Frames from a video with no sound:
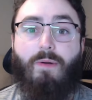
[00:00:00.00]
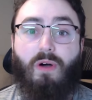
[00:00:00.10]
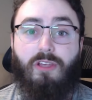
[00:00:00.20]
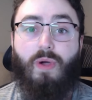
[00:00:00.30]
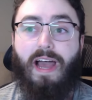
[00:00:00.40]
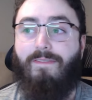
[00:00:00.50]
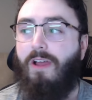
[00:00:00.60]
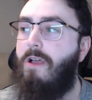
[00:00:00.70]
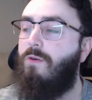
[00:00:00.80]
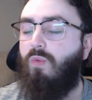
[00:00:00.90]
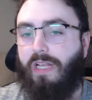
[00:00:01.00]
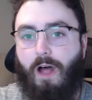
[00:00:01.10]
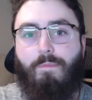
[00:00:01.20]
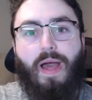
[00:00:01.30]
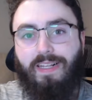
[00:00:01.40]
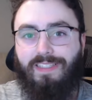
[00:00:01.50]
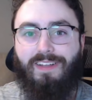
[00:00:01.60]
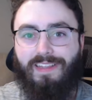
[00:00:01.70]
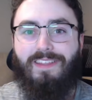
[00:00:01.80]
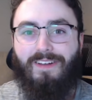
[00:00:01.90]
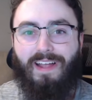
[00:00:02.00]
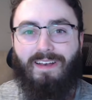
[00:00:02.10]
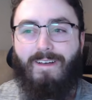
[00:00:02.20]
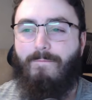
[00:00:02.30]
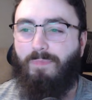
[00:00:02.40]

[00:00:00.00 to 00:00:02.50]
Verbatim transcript: while you have Raquel Pennington, on the other hand,